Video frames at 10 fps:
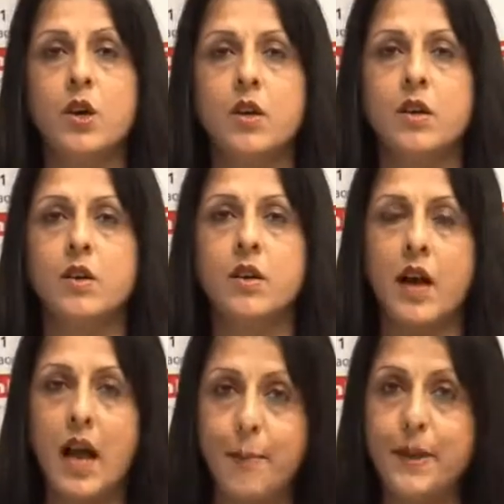
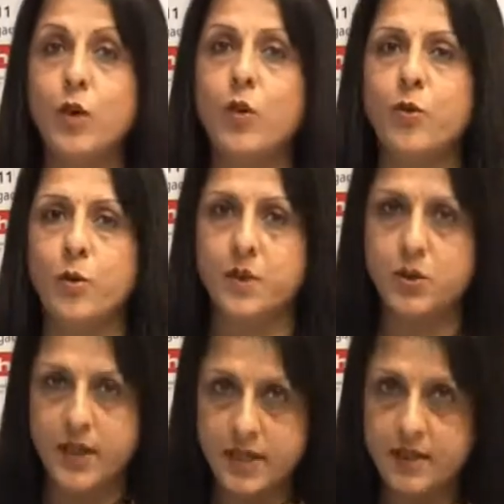happening from the
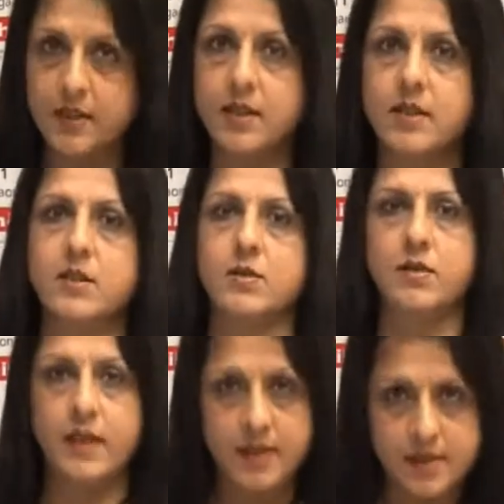23rd to
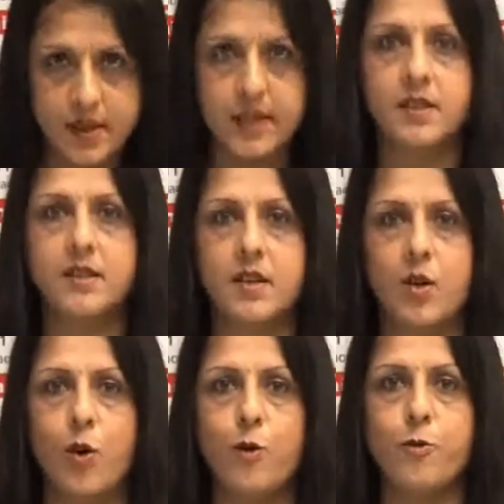26th
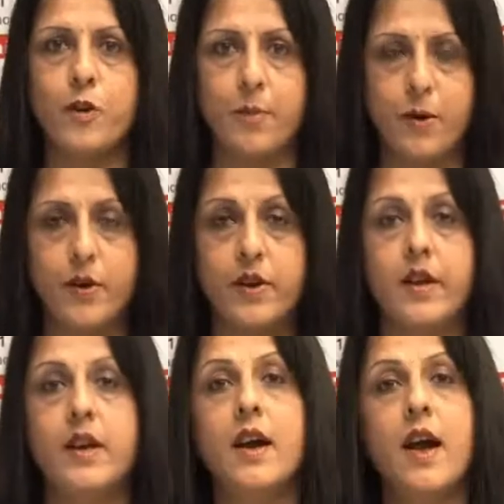of February
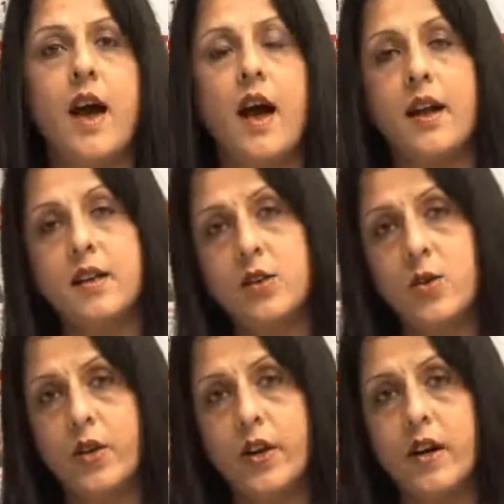at
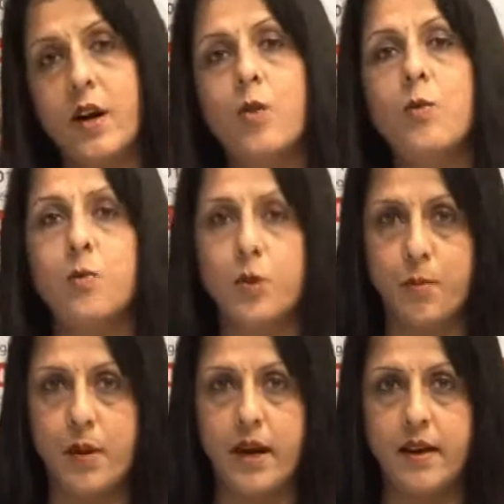Goregaon,
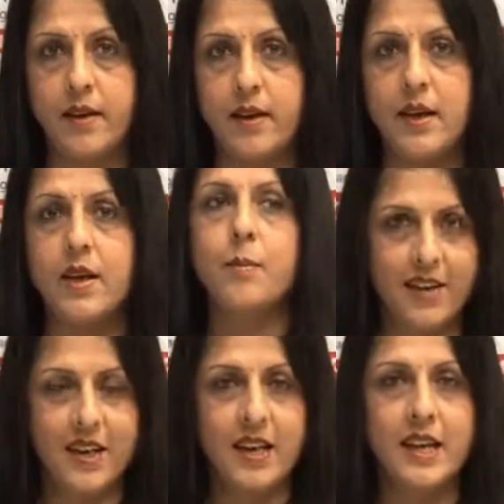Mumbai.
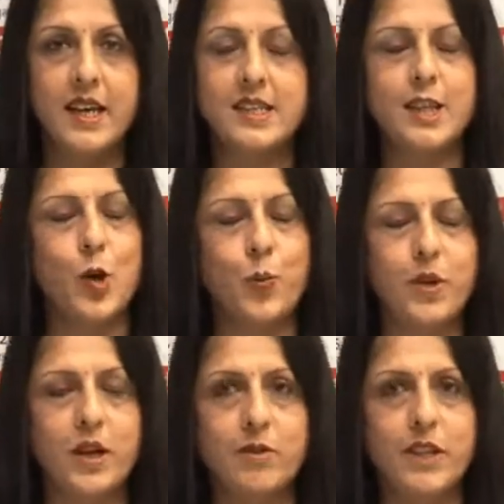It's an open
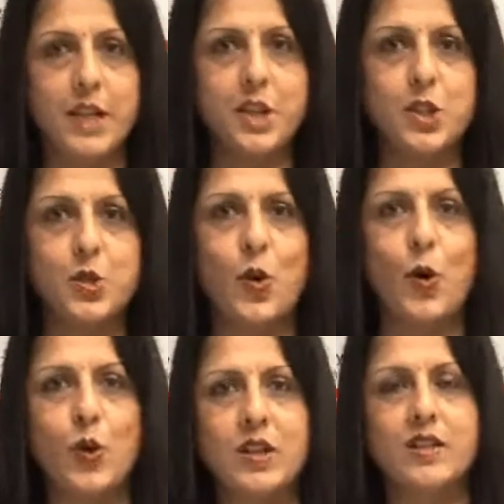invitation to all
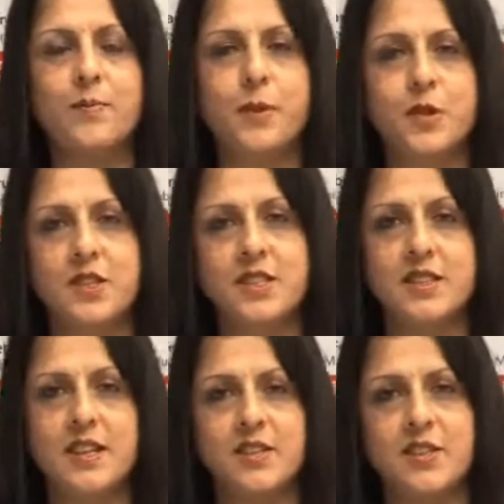the process
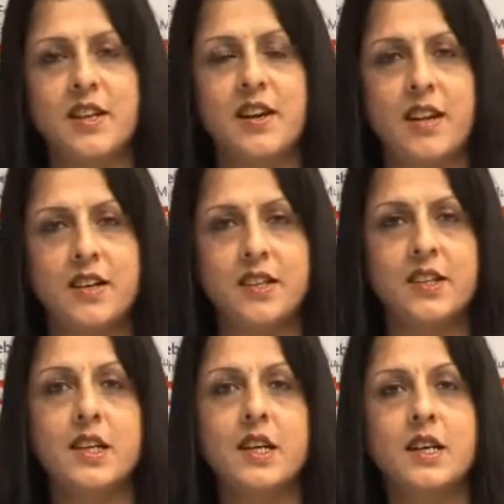industry related
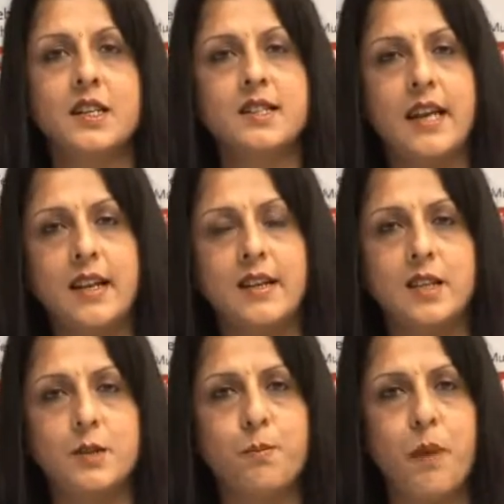sellers,
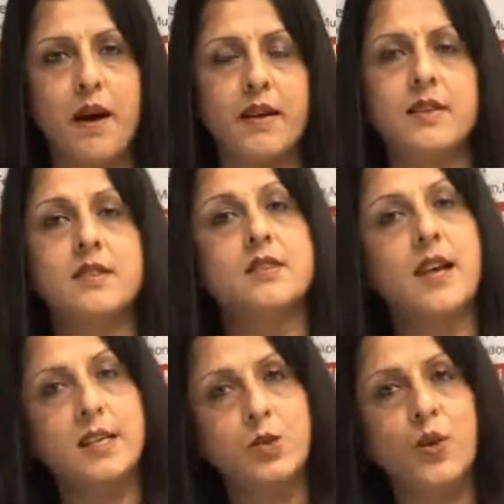buyers
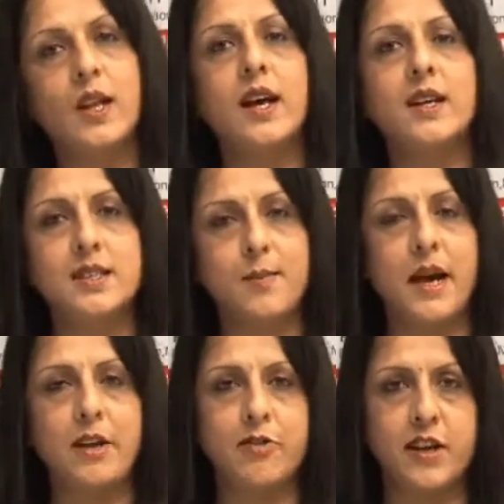as well as the
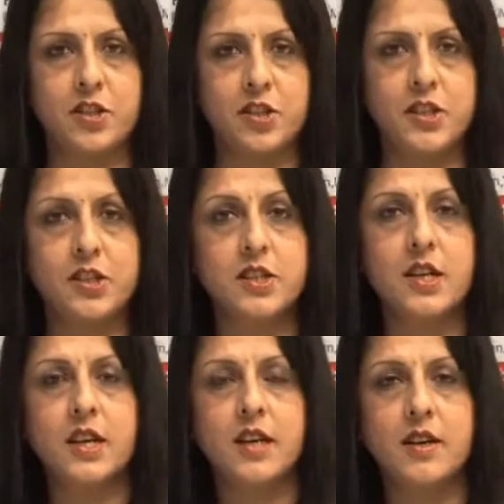manufacturers
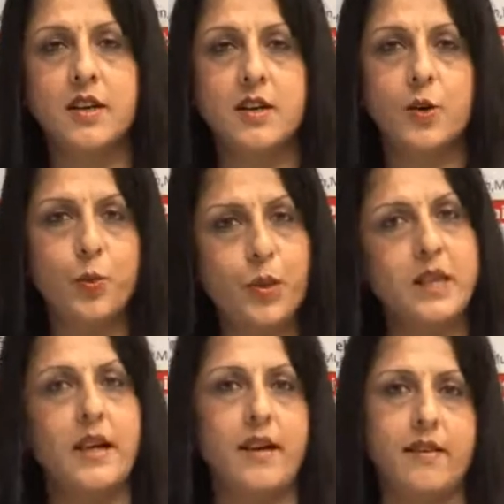uh, to be
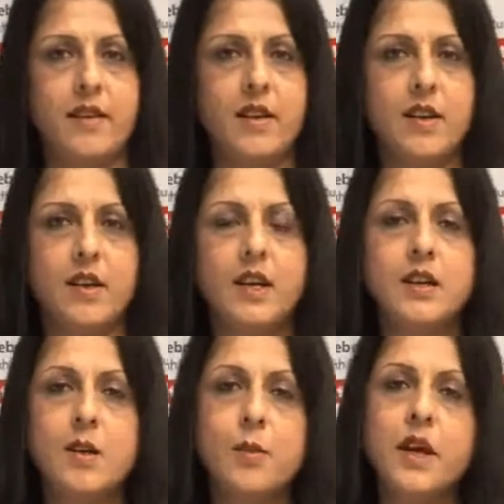there. It will
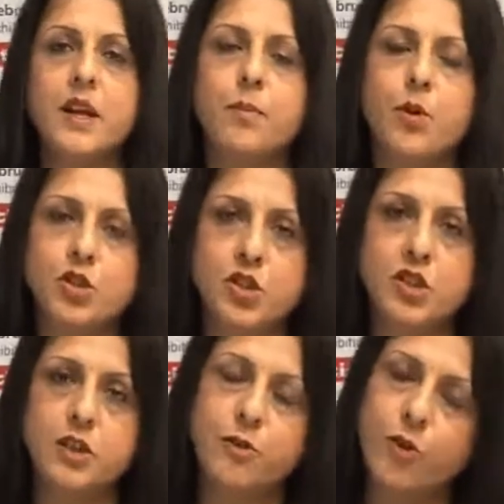be an opportunity
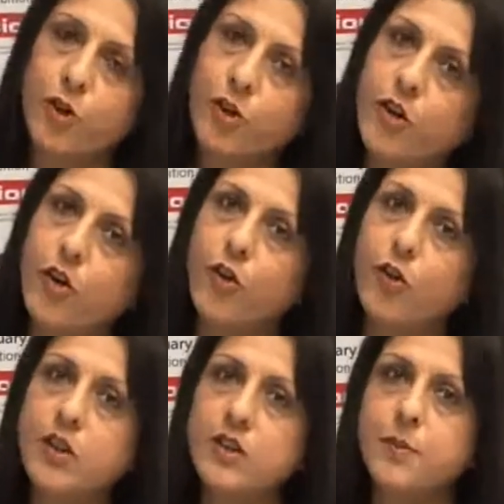for all
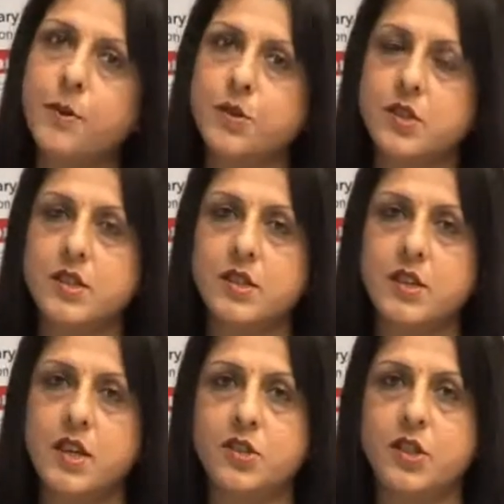the process
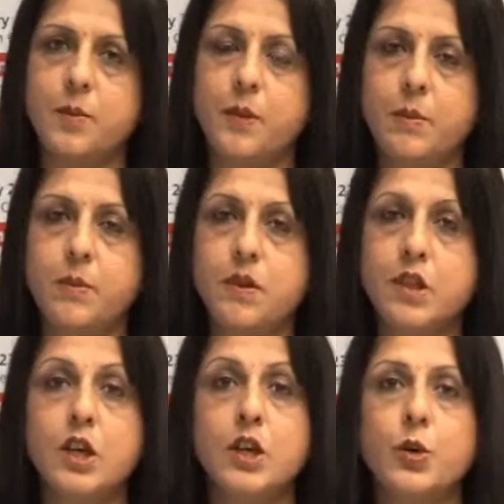industry people
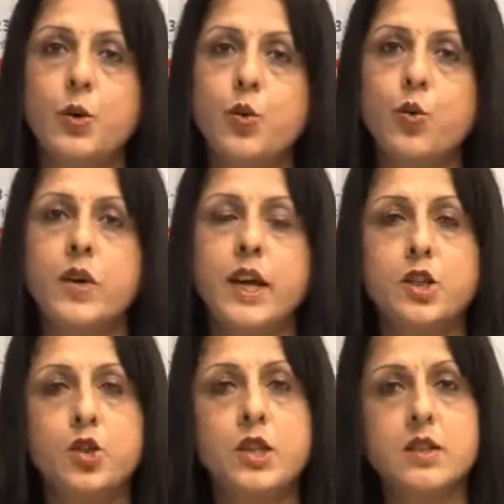to get to
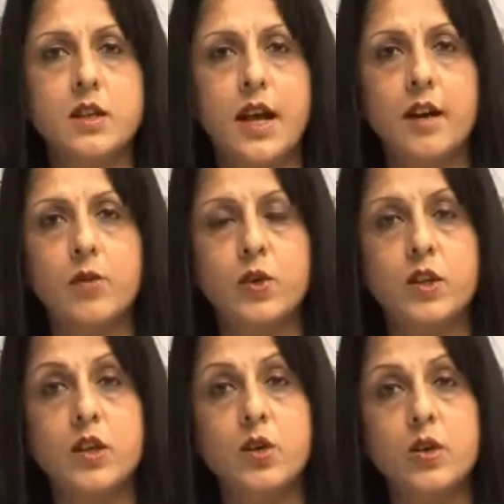interact with
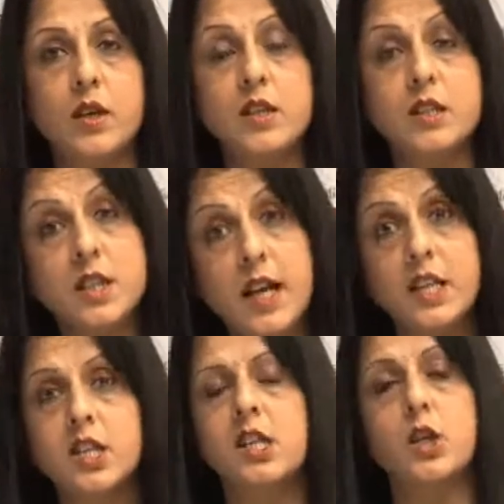the
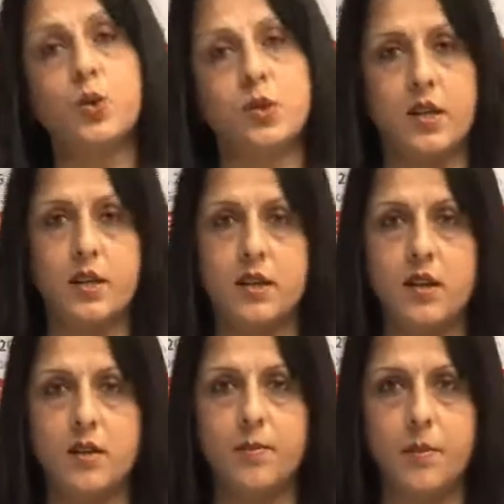international user
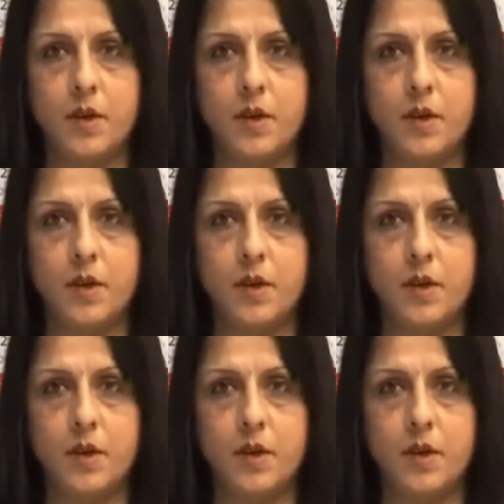uh,